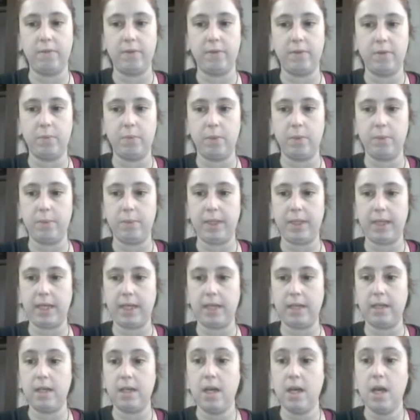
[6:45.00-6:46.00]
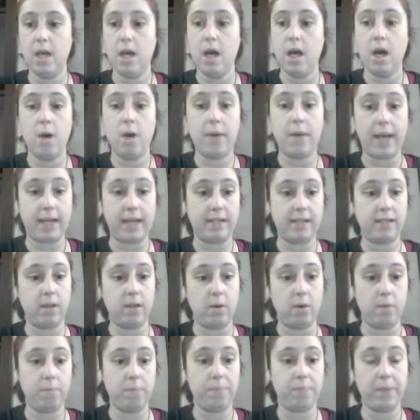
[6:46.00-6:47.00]
over the one weekend. Okay,
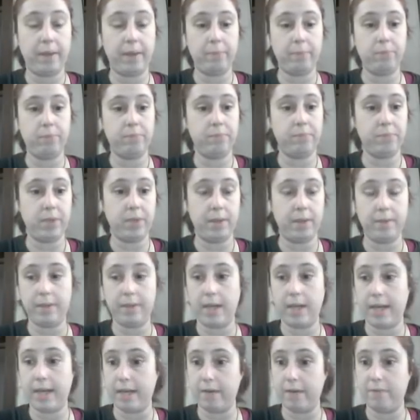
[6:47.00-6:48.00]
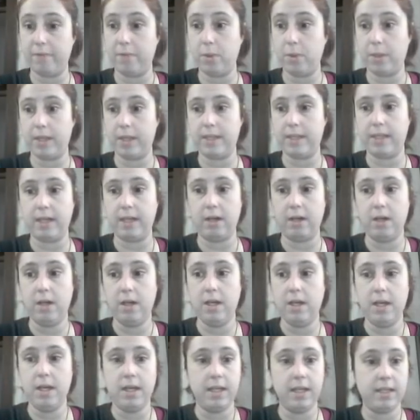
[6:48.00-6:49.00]
so I'm I, I gotta focus here.
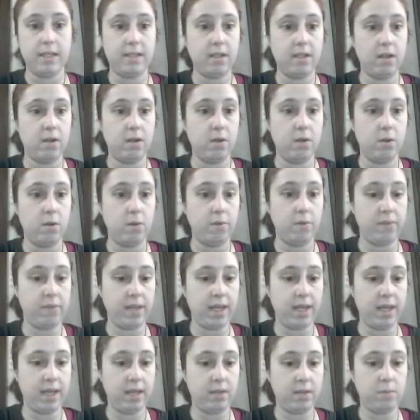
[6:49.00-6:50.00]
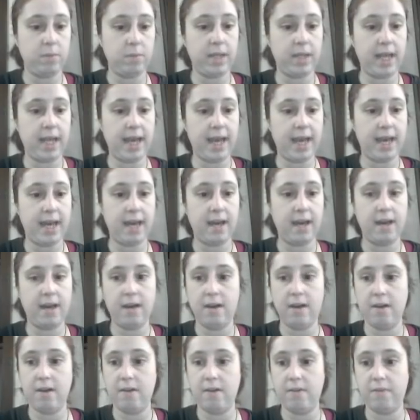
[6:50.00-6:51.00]
So then we
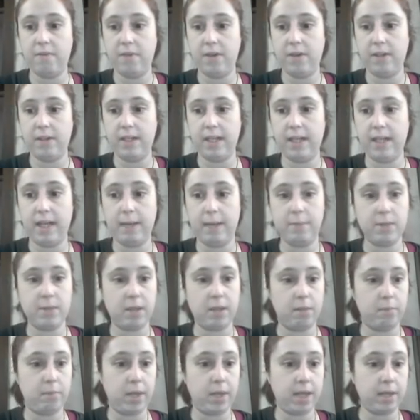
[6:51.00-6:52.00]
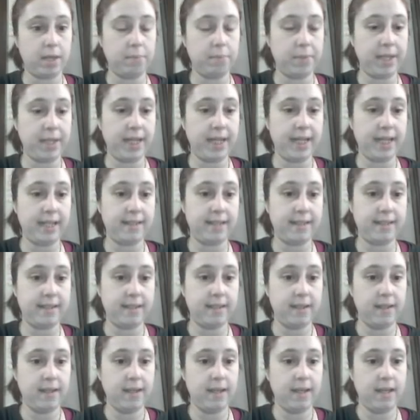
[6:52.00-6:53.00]
have Amazon Marketplace,
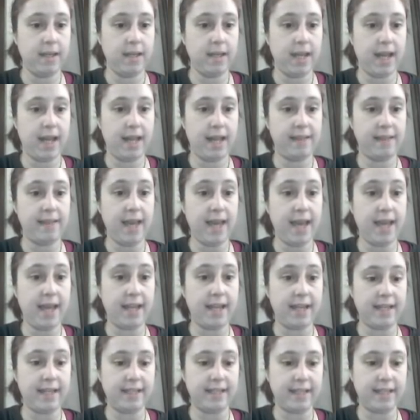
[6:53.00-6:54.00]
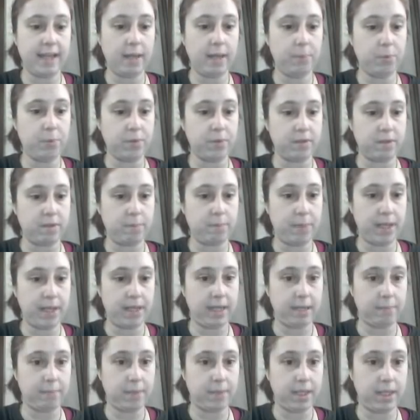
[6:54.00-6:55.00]
and that is April's
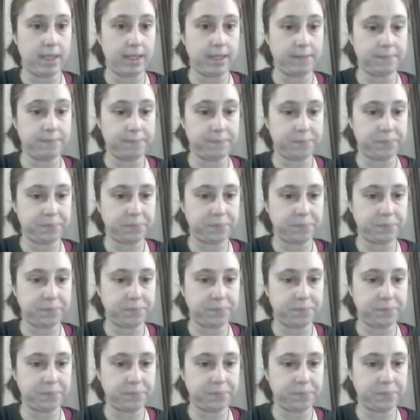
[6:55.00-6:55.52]
spending money.